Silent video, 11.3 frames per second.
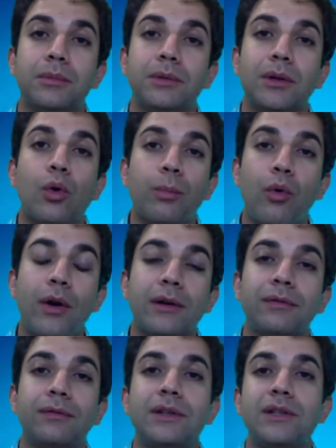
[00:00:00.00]
the whole point
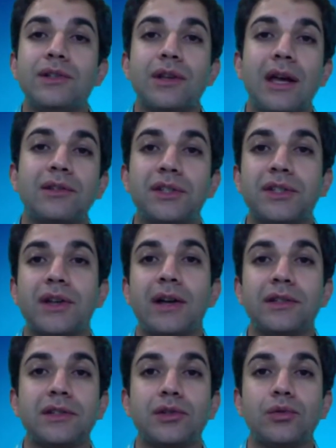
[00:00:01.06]
of these
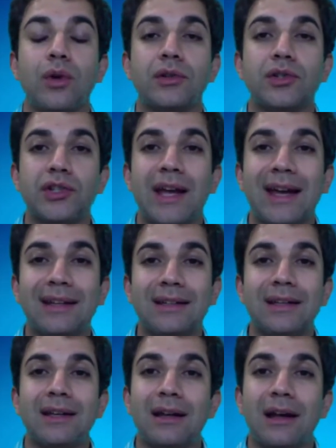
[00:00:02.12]
exercises is to understand
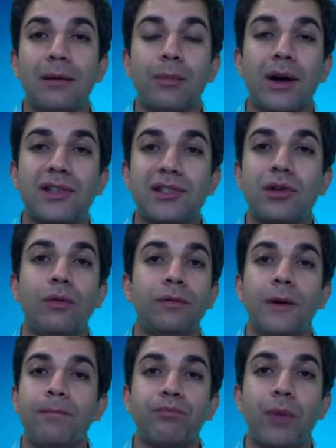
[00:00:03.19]
myself,
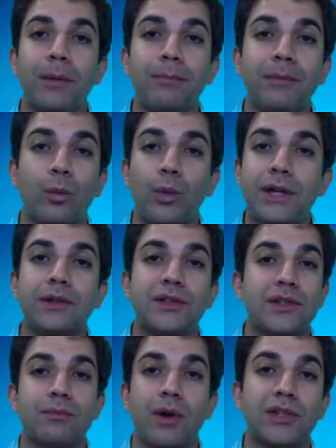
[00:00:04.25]
my
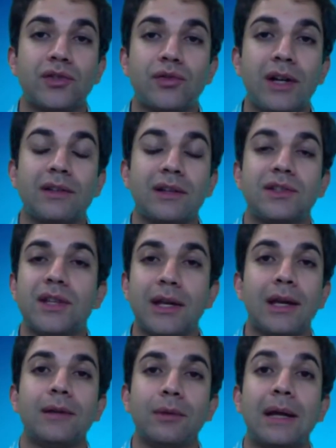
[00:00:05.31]
weaknesses, my strength, and
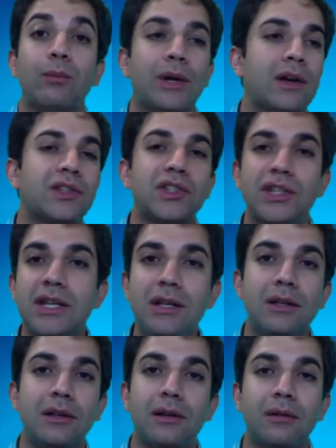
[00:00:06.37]
say, and when I
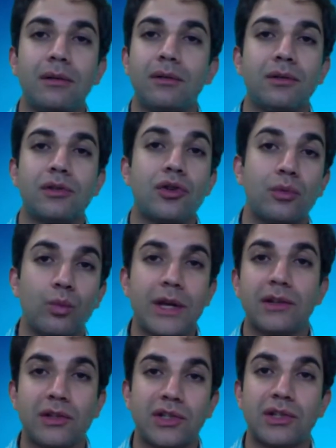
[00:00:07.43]
see certain
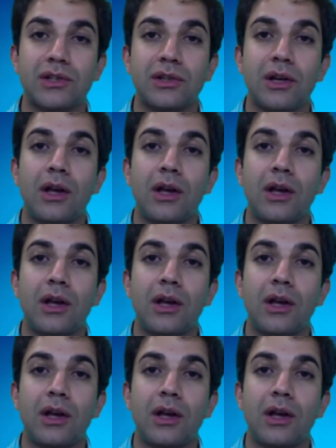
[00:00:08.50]
weaknesses